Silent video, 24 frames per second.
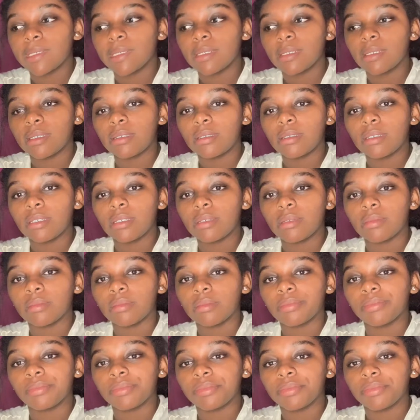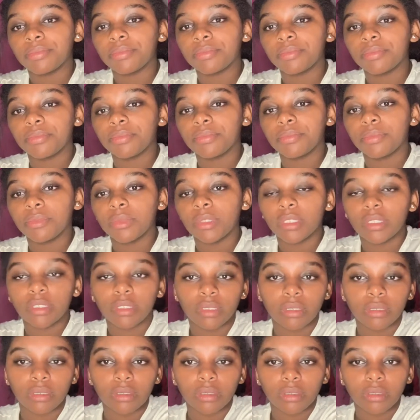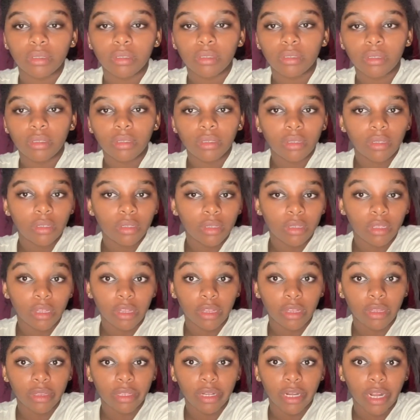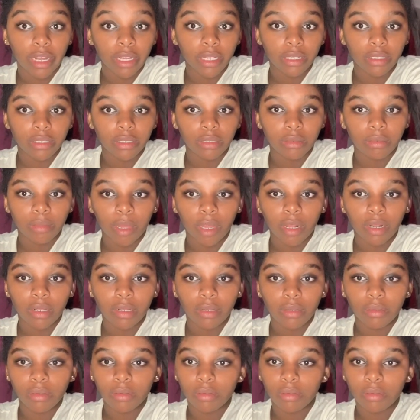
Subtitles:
I don't know. There's nothing that I can do about it.